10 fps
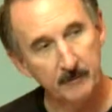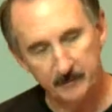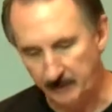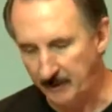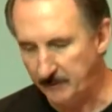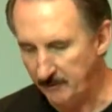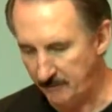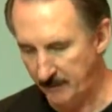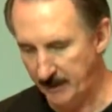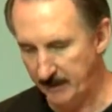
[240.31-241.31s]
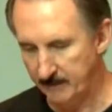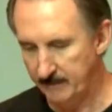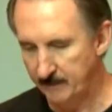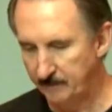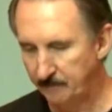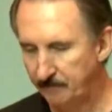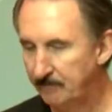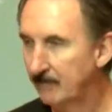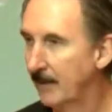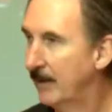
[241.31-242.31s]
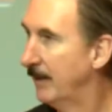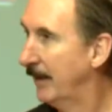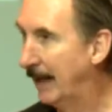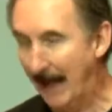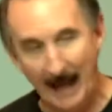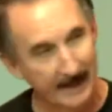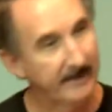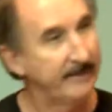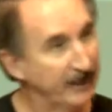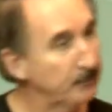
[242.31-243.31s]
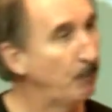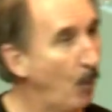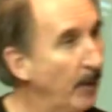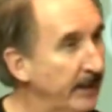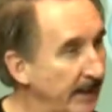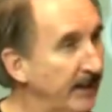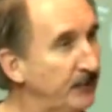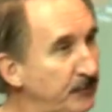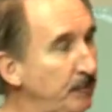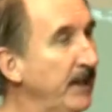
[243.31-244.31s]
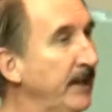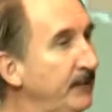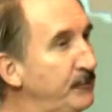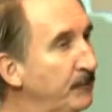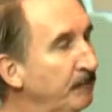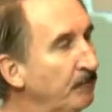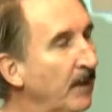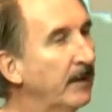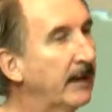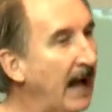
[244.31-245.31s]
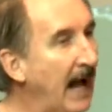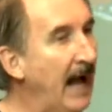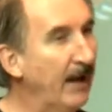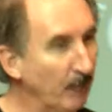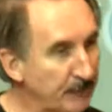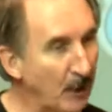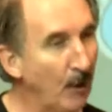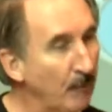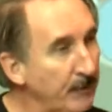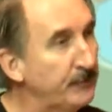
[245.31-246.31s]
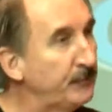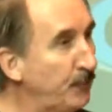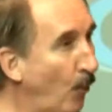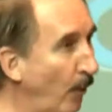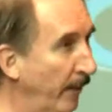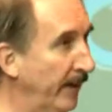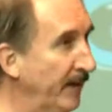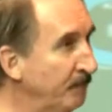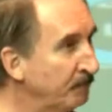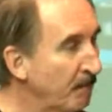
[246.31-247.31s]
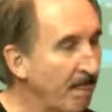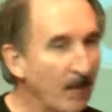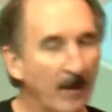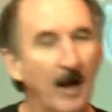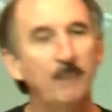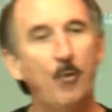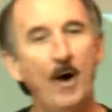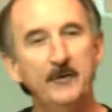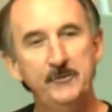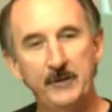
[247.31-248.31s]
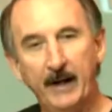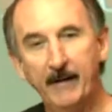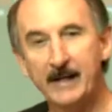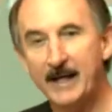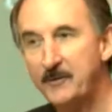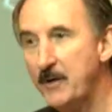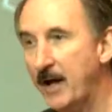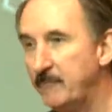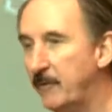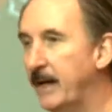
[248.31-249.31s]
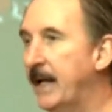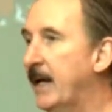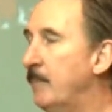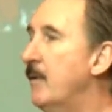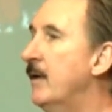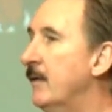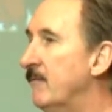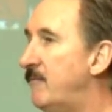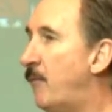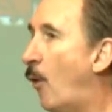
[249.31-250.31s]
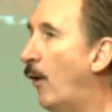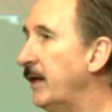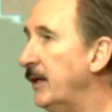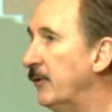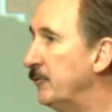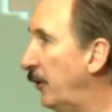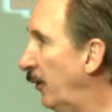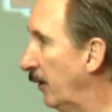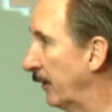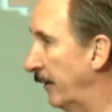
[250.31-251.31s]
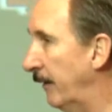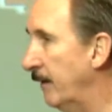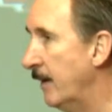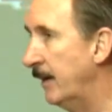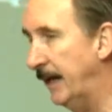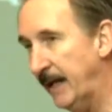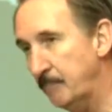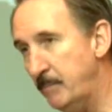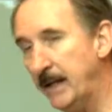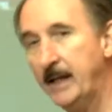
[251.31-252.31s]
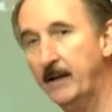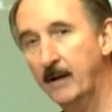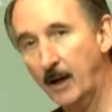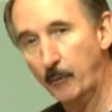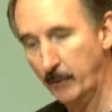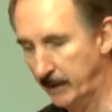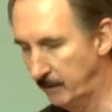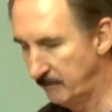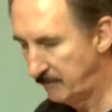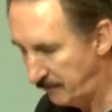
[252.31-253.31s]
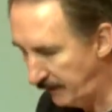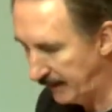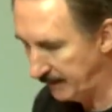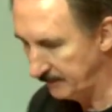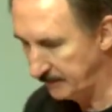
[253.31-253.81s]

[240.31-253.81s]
such a friend. And at this point in his speech, Kyle told the story of what Jerry had done for him four years earlier in being a real friend.